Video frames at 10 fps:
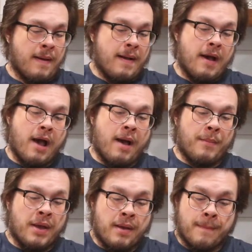
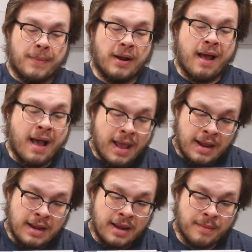But I
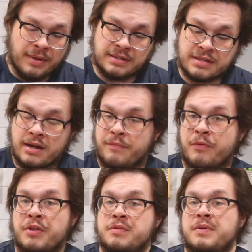am excited
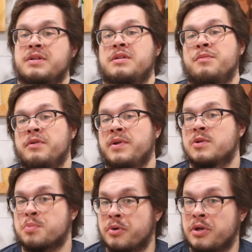for this because the movie
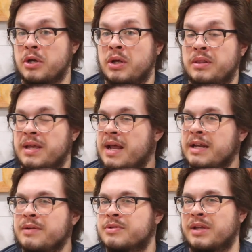was pretty good. The
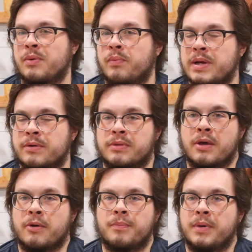ending was, like, weird,
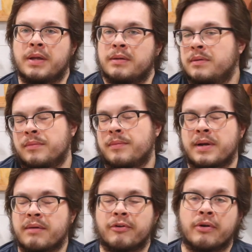though, but
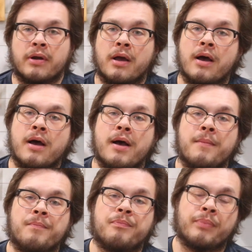whatever.
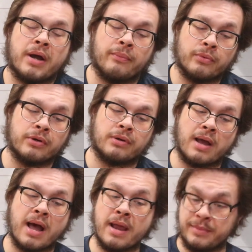
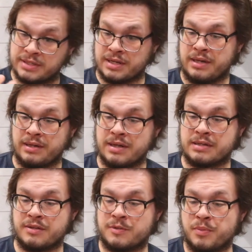I'm excited to get
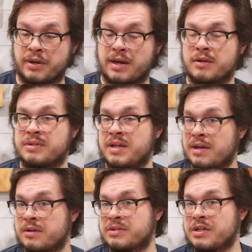to this book. I know
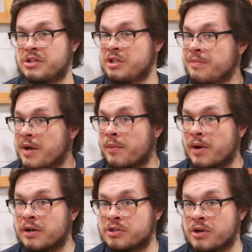Danielle said she might
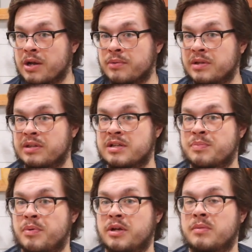want to try and read this
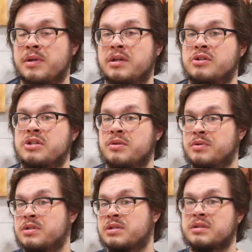book because she
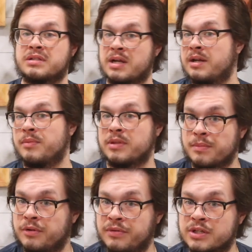was excited with the
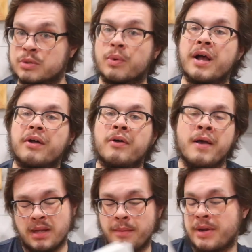movie as well.
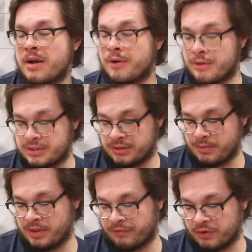I mean, I don't know. This is
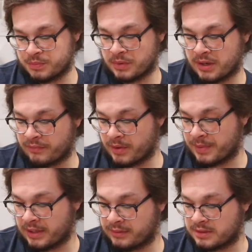going to be the first book I've read
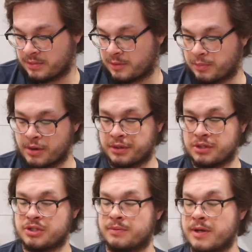by Elizabeth
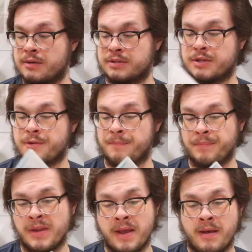Brundage as well, so
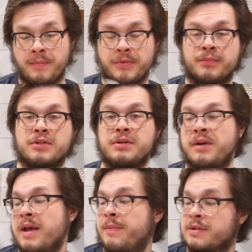we'll see
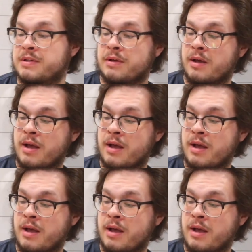what happens.